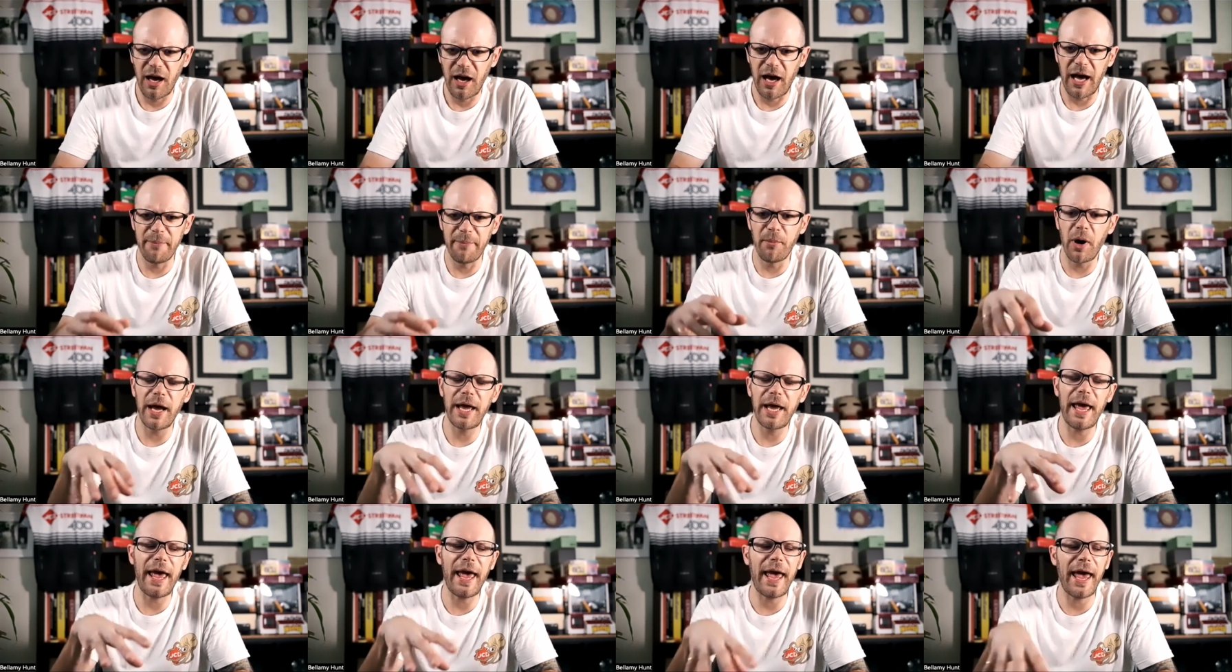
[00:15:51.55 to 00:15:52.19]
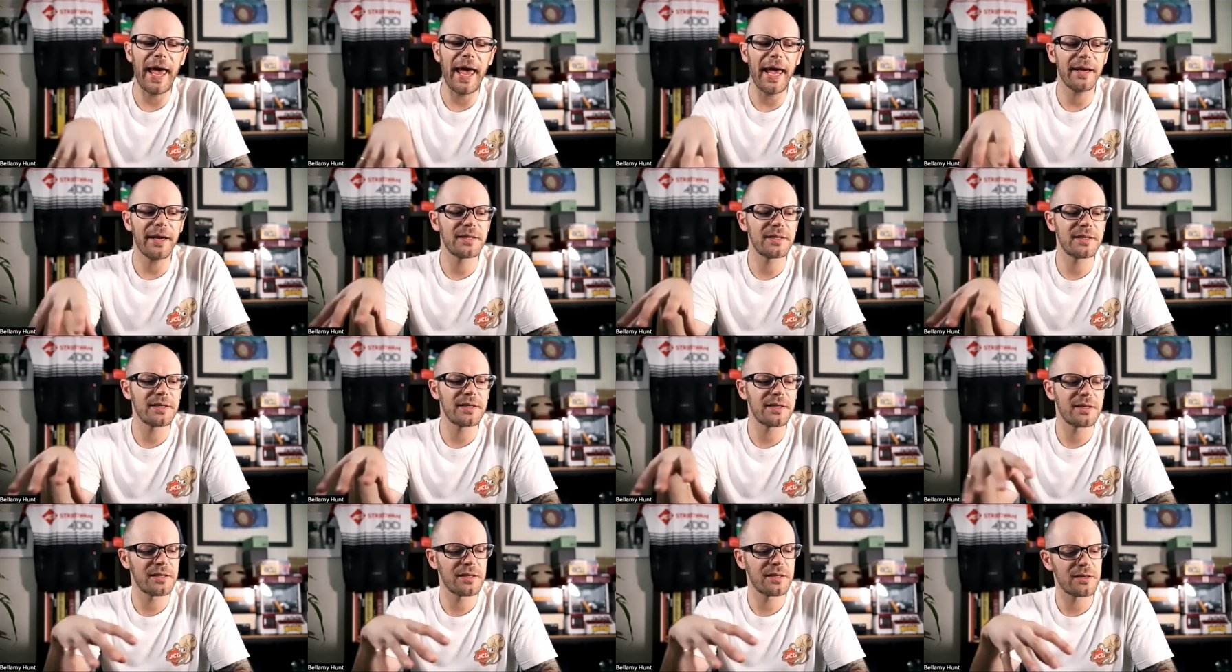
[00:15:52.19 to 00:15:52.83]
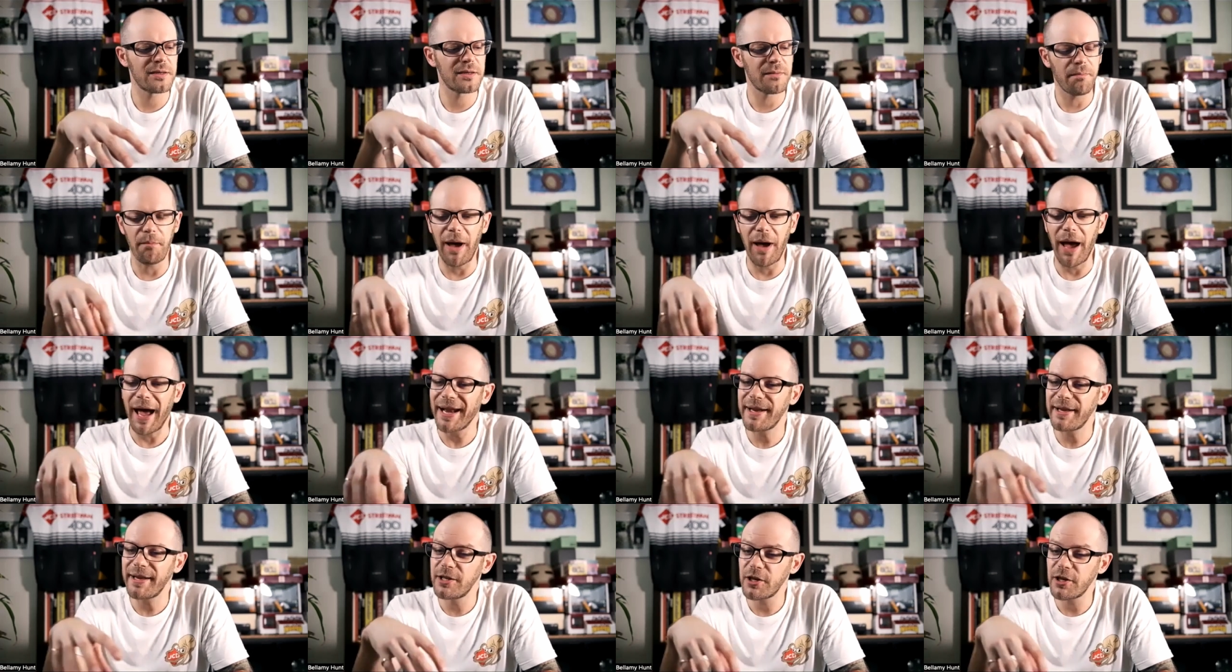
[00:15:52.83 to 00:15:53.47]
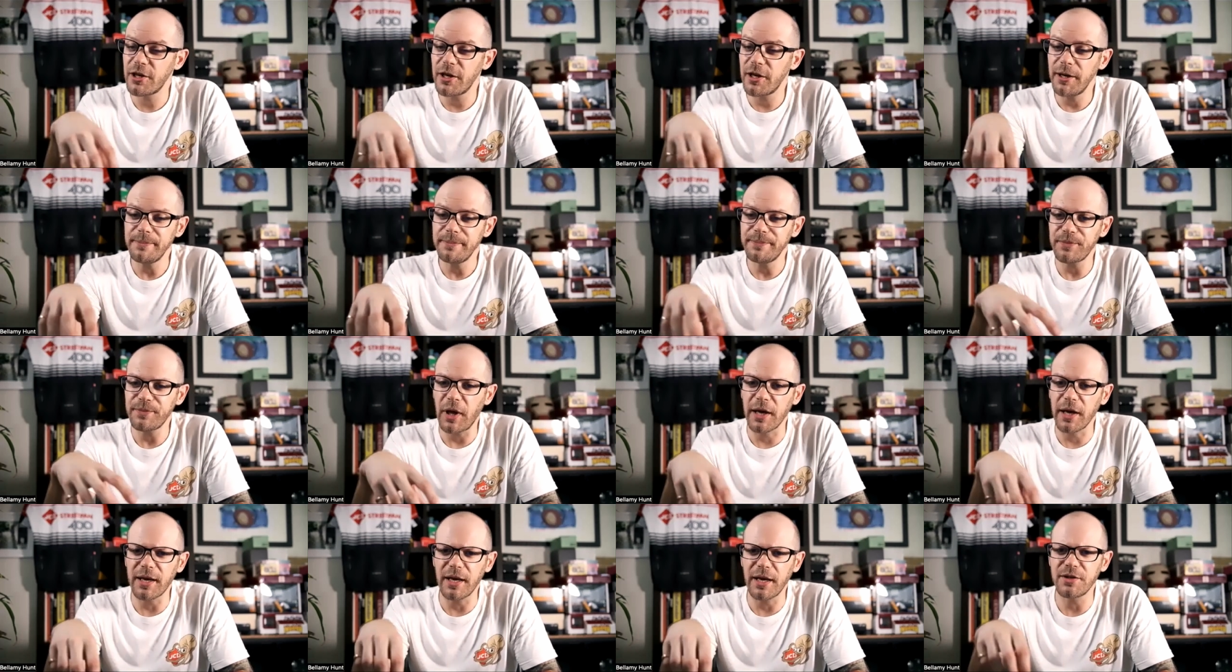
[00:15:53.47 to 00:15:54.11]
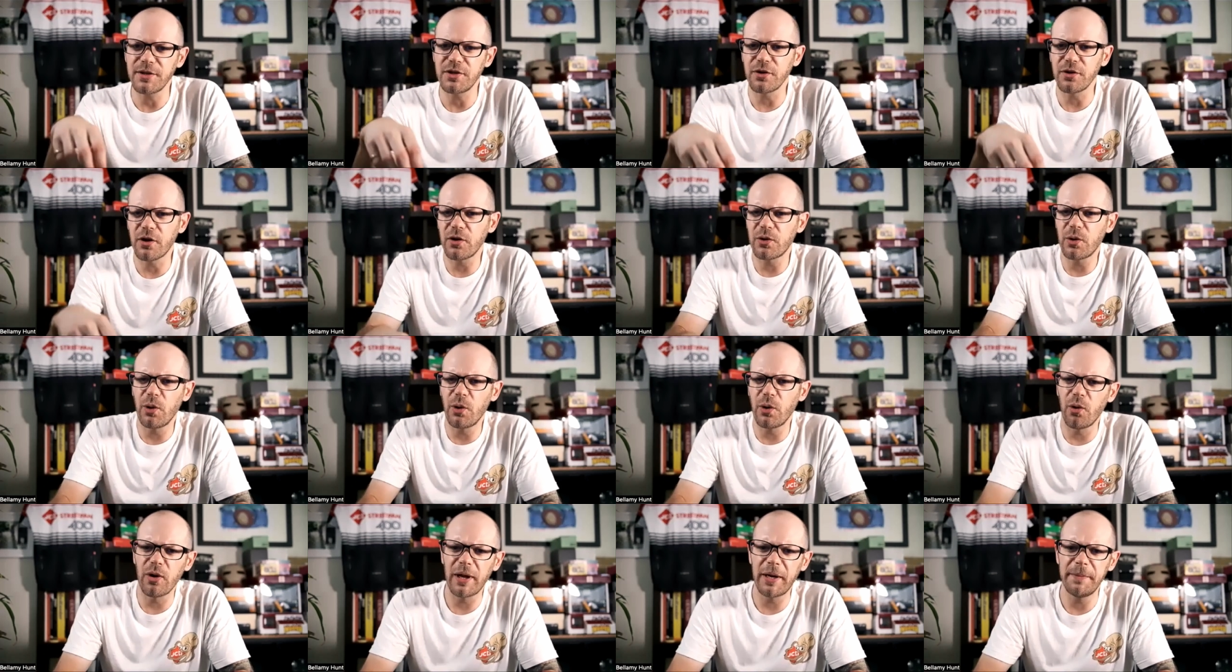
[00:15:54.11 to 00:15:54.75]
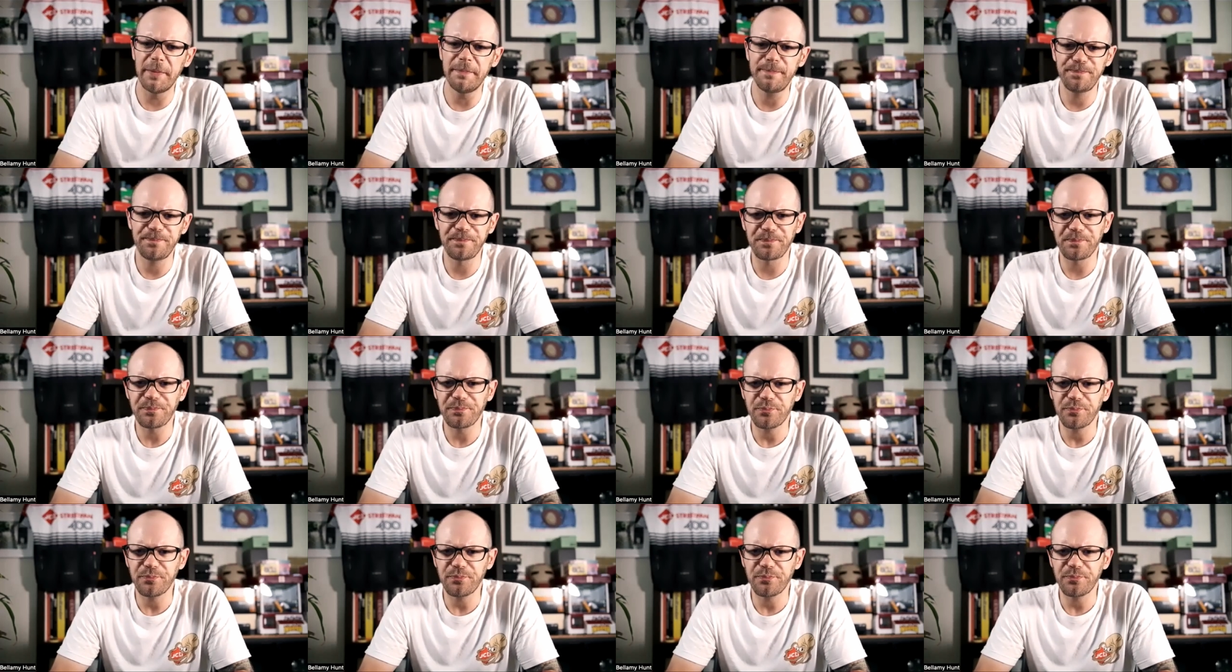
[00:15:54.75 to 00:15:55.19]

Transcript: and my ex manager, I guess you could call him,